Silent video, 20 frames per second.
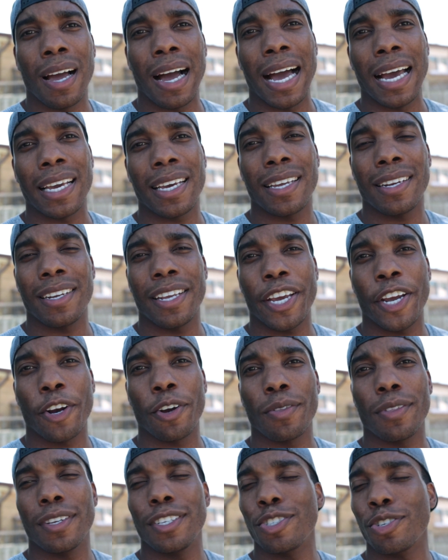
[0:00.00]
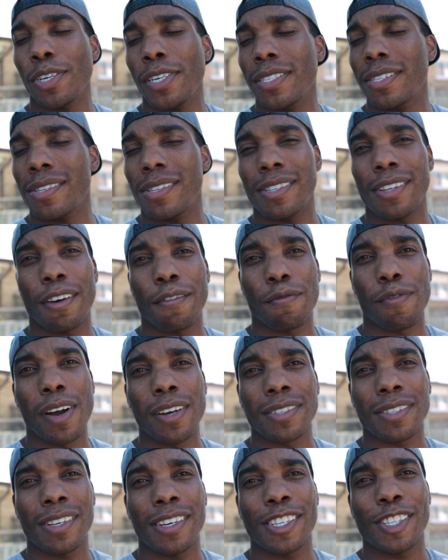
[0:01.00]
I can hear the trees and stuff
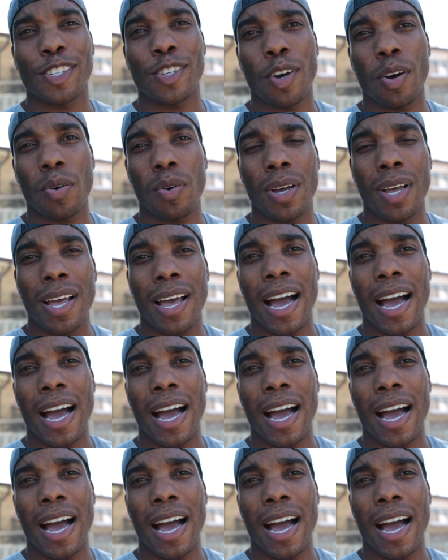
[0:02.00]
rustling, so